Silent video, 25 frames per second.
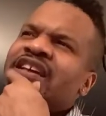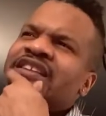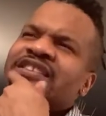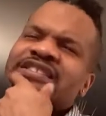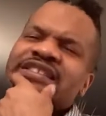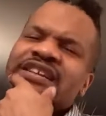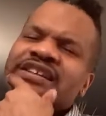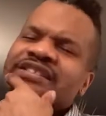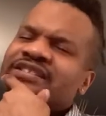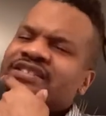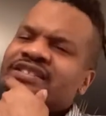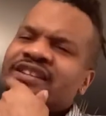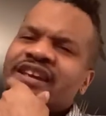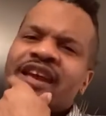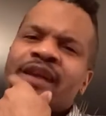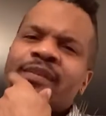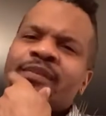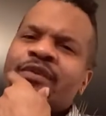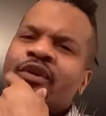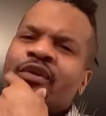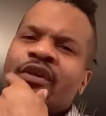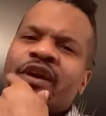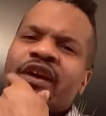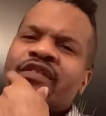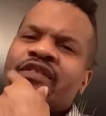Sam
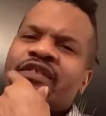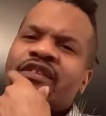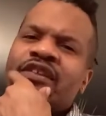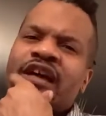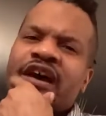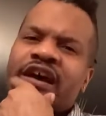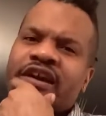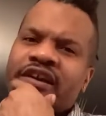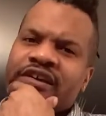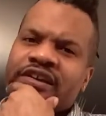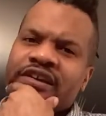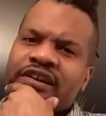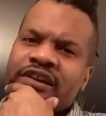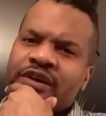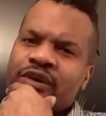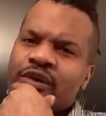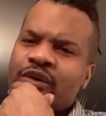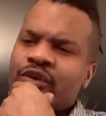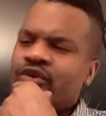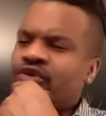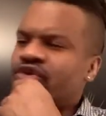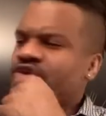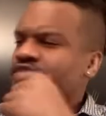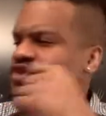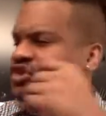don't have a lot of
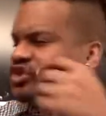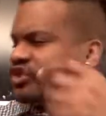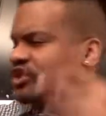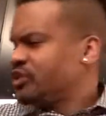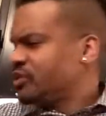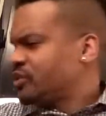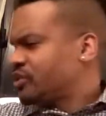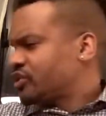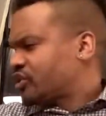clothes. So she was